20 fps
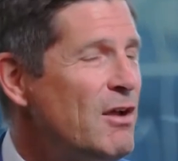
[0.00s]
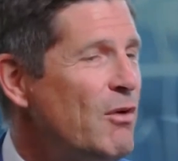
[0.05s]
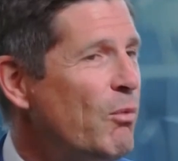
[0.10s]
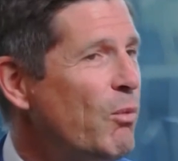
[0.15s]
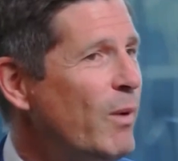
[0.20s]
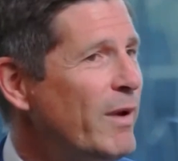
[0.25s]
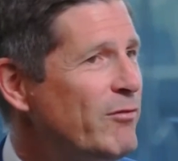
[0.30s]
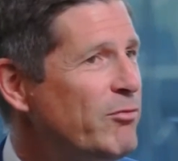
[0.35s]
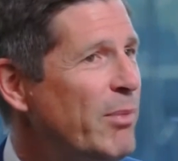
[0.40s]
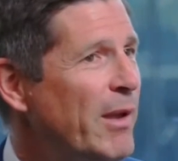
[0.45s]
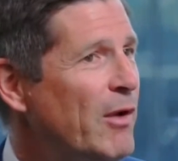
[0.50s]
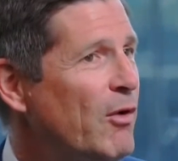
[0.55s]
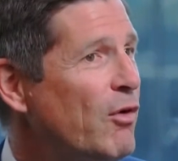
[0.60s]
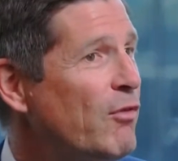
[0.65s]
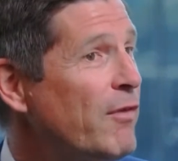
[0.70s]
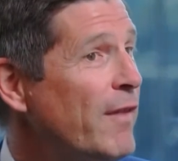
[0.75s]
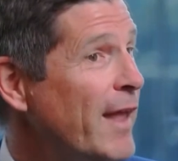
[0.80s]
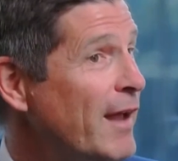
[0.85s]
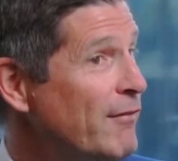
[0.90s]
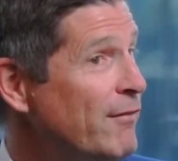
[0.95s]
we've been
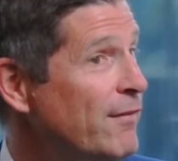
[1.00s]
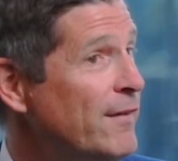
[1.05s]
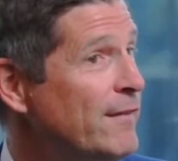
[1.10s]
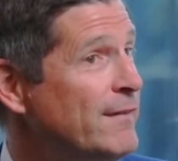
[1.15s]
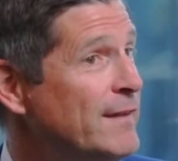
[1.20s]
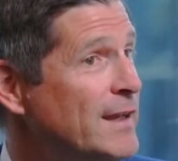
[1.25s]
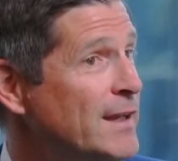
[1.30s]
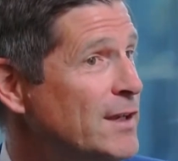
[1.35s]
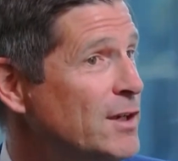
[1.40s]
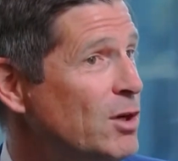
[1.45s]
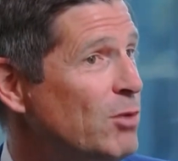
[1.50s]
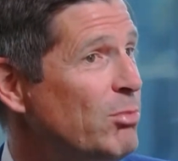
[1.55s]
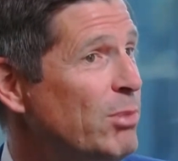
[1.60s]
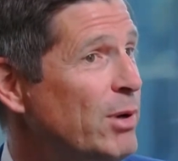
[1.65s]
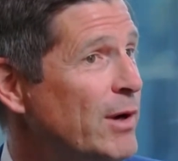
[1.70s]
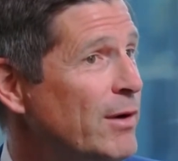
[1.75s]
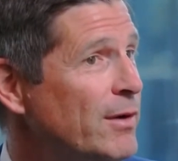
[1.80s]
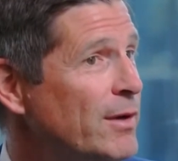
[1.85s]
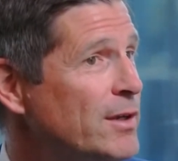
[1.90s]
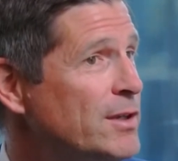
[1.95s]
over that 15-year
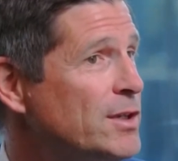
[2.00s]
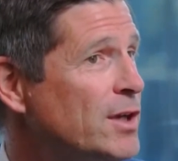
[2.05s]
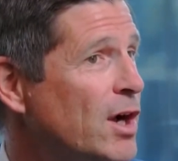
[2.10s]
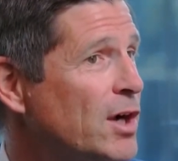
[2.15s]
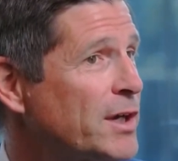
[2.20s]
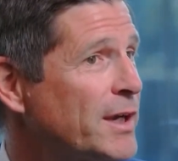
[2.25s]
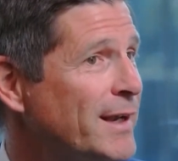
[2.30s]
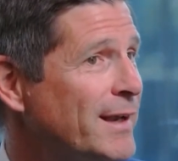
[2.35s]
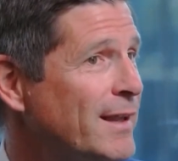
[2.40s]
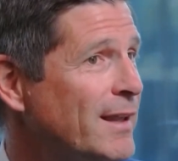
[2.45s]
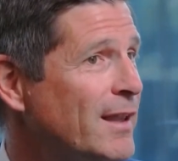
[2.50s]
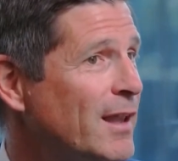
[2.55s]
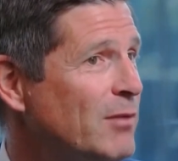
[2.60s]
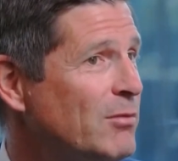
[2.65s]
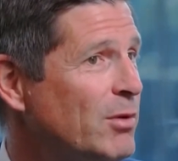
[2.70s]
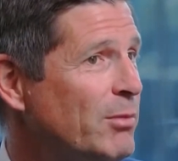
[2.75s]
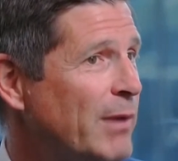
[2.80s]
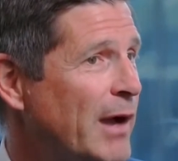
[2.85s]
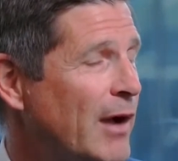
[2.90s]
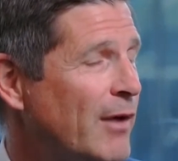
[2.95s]
period talking to them
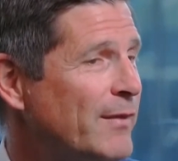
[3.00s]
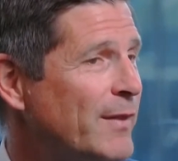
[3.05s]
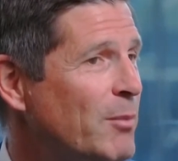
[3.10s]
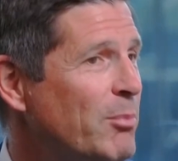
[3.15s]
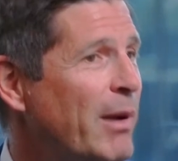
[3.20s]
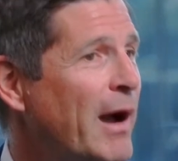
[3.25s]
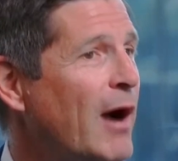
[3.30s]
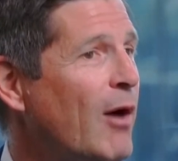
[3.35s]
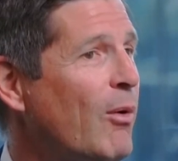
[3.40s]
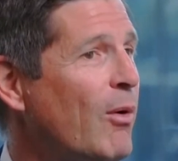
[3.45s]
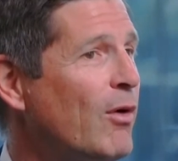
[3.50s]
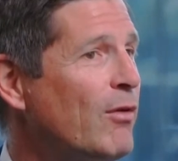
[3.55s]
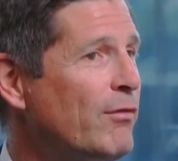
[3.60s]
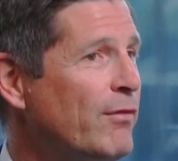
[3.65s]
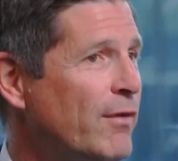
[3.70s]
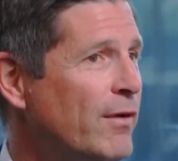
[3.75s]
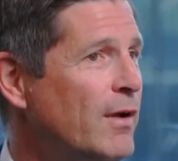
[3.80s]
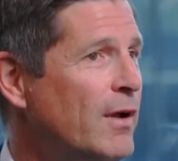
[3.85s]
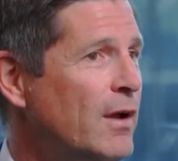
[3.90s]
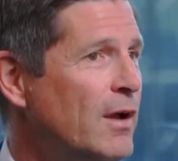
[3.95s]
about the power of
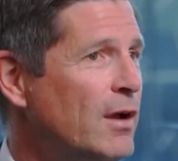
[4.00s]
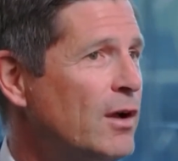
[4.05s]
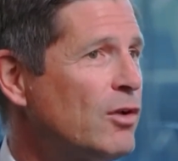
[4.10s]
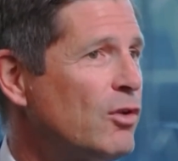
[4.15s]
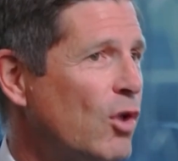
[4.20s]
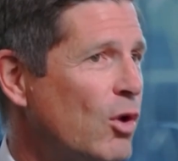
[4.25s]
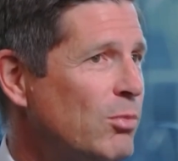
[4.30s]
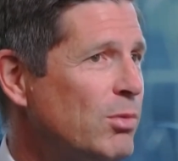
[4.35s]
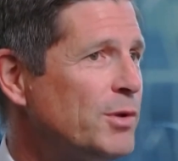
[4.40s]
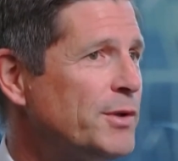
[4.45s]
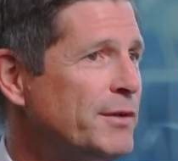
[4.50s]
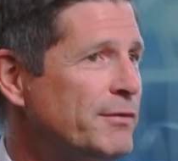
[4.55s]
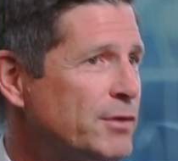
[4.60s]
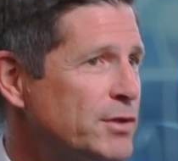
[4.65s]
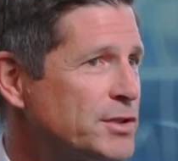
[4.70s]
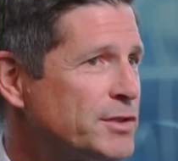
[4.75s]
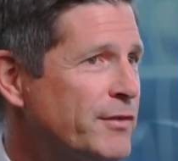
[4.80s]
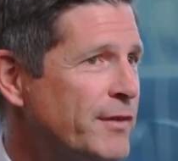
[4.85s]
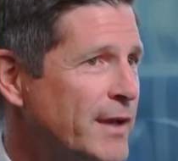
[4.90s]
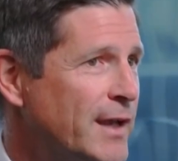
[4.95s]
global
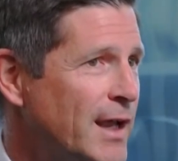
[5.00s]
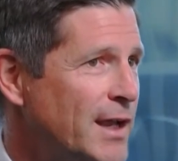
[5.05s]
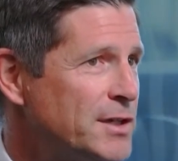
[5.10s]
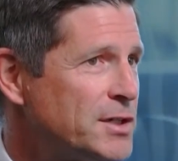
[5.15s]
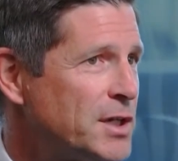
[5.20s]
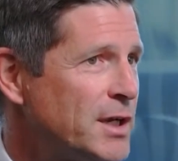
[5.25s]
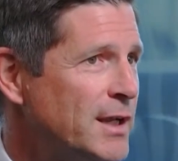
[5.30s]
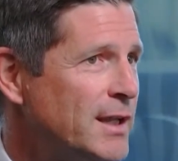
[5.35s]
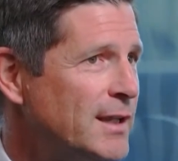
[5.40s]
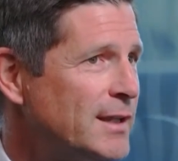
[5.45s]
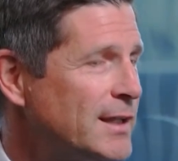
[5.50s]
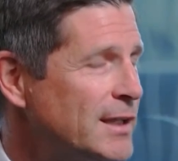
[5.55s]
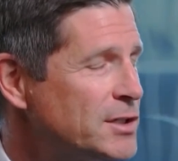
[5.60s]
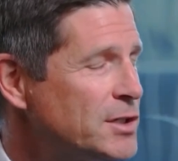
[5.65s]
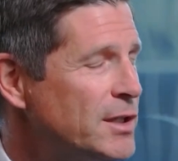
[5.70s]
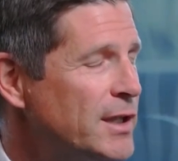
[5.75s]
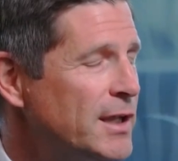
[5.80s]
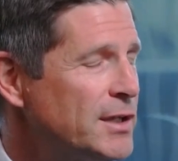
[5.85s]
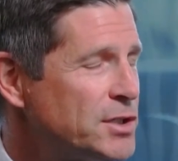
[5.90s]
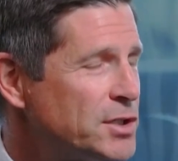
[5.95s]
diversification. And
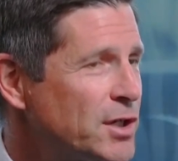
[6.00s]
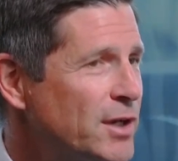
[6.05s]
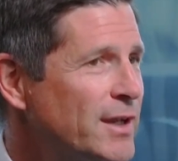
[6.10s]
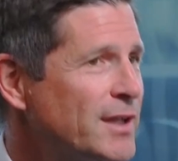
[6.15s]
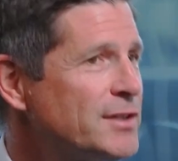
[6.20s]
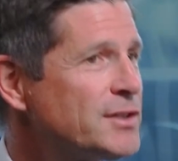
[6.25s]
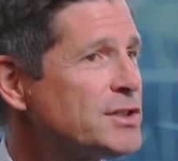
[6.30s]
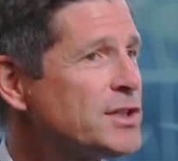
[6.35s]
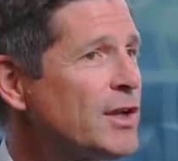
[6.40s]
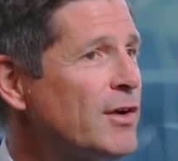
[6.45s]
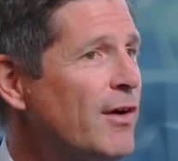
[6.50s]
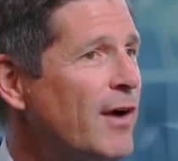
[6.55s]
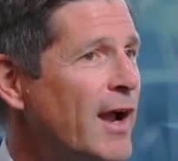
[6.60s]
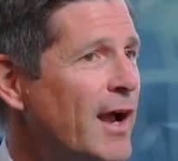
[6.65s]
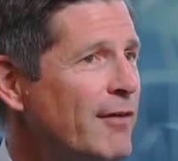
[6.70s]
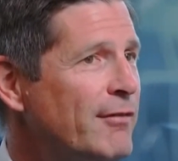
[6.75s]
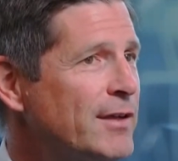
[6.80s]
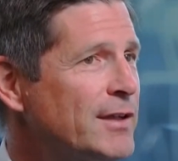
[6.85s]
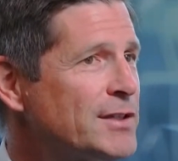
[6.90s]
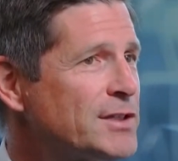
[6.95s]
they should consider
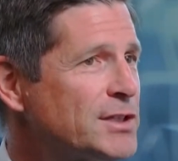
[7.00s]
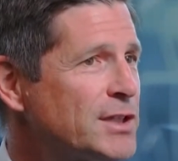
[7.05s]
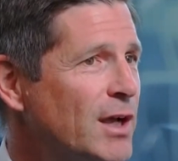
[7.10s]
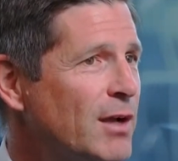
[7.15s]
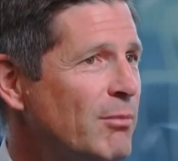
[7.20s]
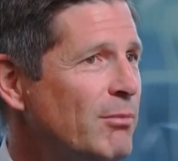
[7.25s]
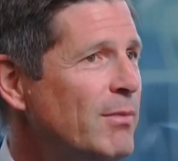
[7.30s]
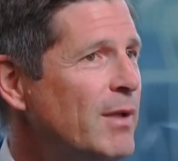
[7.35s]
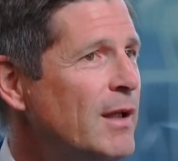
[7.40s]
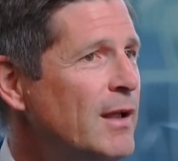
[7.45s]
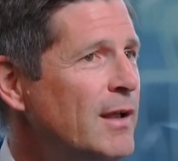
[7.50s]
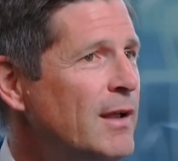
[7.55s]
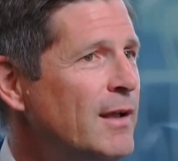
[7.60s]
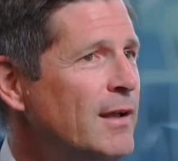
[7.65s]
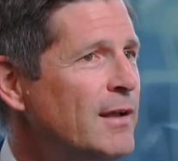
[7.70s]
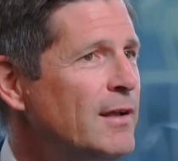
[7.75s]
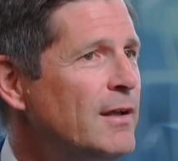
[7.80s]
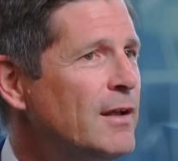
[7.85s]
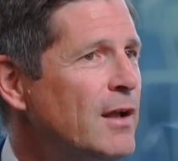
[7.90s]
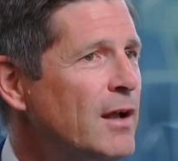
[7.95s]
having some
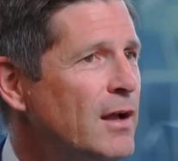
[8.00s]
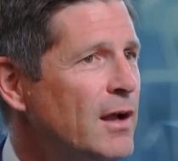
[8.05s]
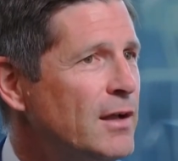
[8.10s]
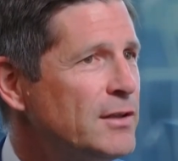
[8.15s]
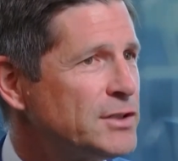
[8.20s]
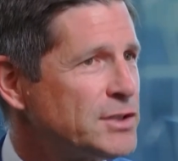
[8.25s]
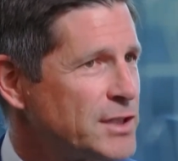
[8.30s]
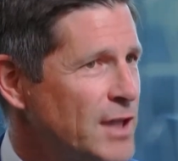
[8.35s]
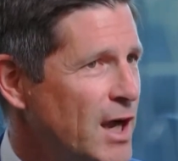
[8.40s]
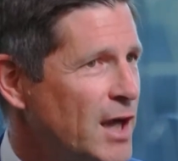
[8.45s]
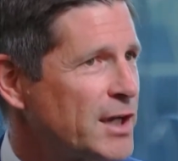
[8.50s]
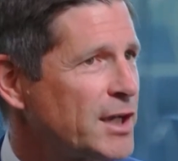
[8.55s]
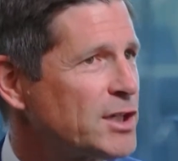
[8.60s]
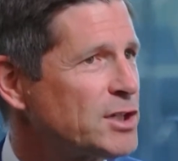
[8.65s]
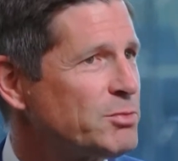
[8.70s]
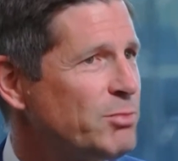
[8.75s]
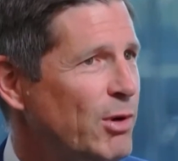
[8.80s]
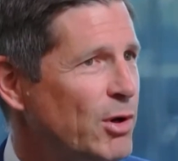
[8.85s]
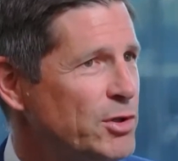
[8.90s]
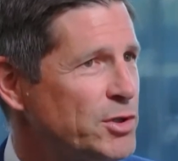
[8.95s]
stock
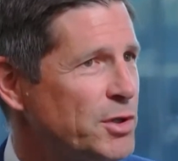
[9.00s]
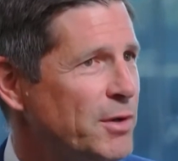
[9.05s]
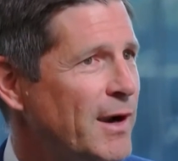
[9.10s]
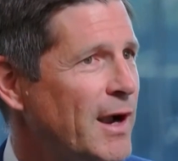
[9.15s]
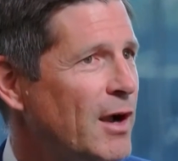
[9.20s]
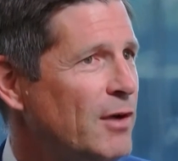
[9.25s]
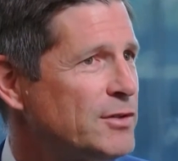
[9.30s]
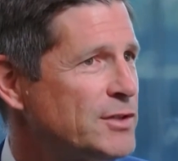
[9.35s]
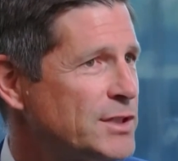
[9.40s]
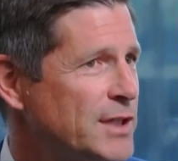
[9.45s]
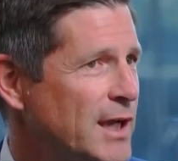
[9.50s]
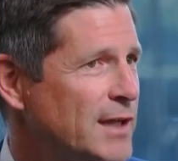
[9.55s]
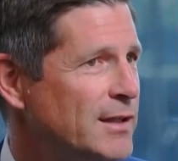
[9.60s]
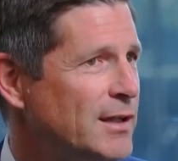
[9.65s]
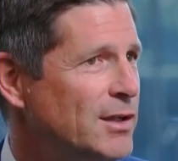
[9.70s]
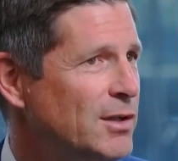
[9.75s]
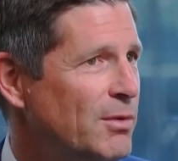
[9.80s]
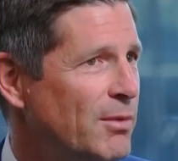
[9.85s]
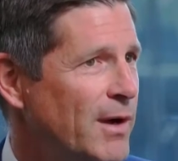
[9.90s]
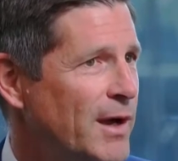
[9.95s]
exposure outside the
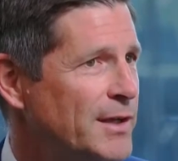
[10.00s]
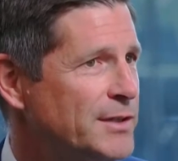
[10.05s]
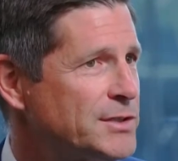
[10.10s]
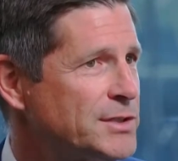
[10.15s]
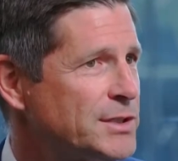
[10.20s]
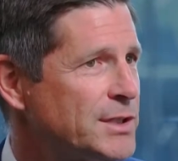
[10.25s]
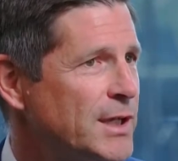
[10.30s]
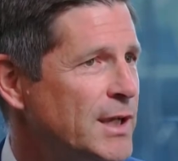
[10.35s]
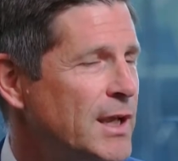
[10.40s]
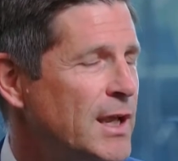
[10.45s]
U.S.